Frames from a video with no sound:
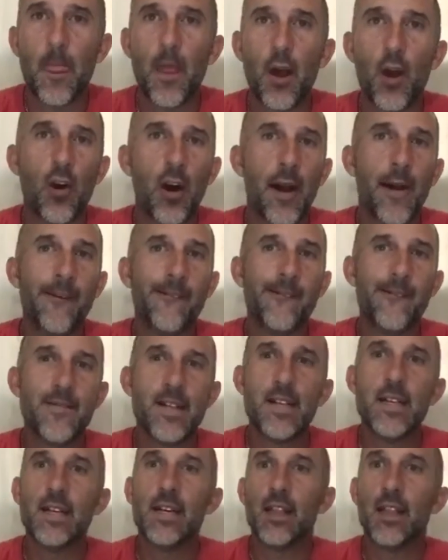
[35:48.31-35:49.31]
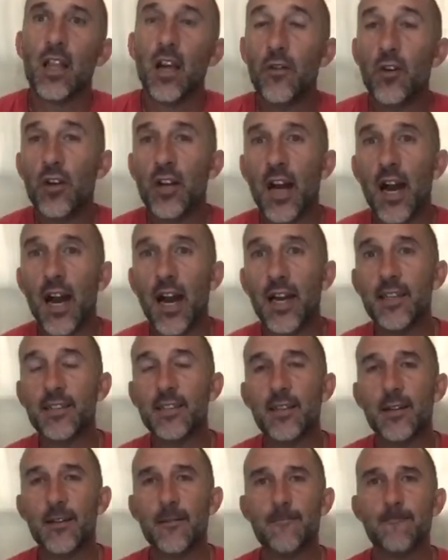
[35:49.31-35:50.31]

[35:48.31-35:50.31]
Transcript: All right. Love you guys.